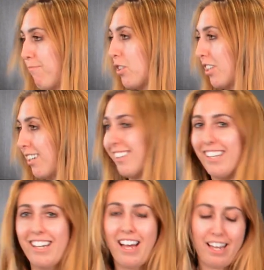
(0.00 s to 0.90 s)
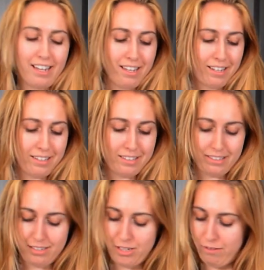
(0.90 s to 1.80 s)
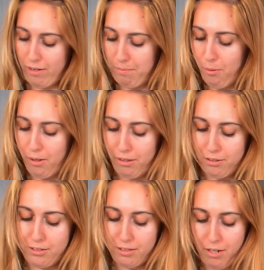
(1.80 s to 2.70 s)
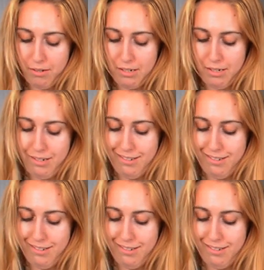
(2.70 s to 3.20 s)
Clearly, I should have poured a little slower.